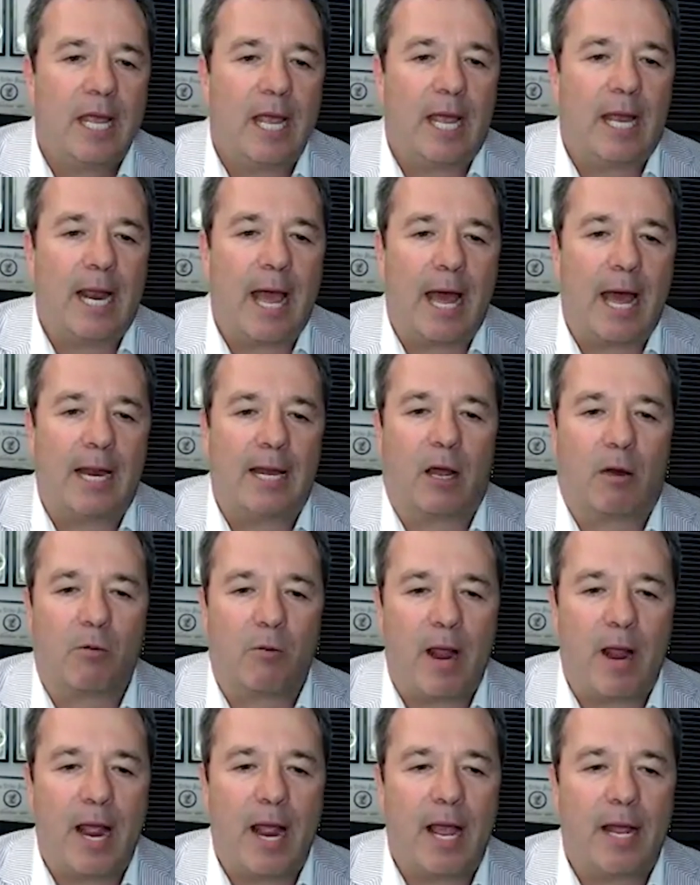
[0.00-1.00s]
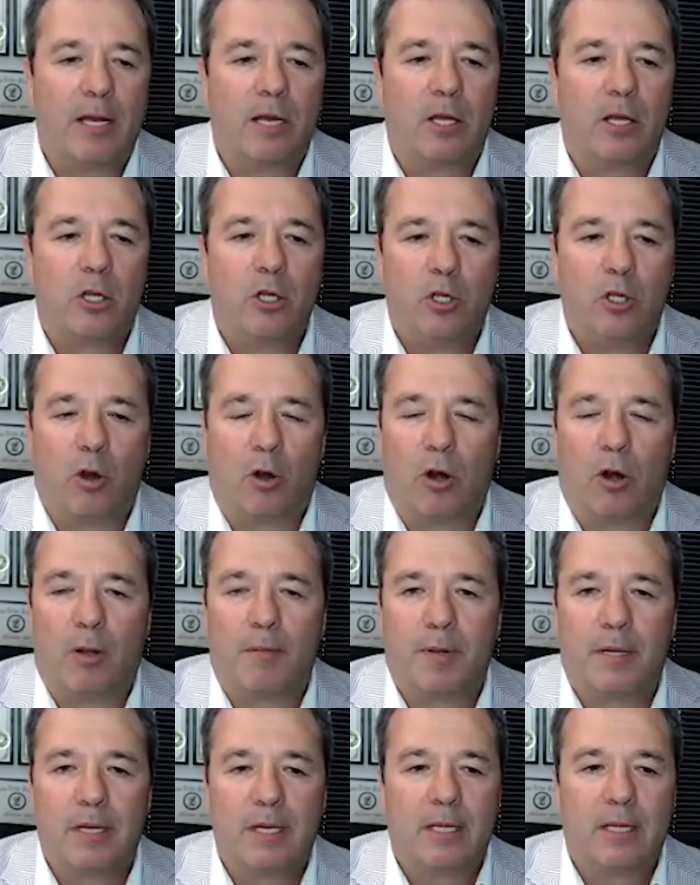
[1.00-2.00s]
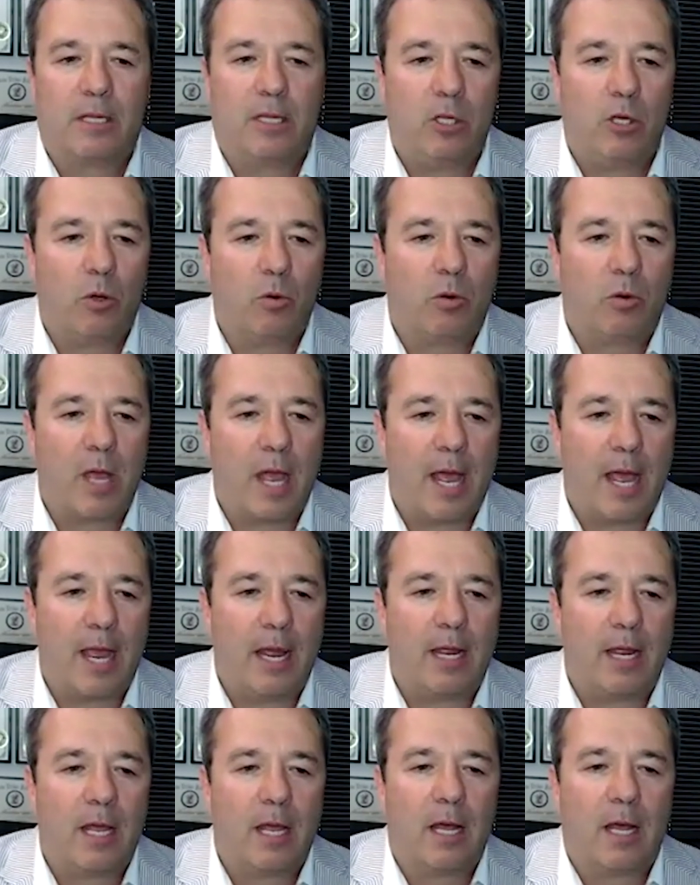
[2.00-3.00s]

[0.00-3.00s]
and adding Iran, Europe, the UK.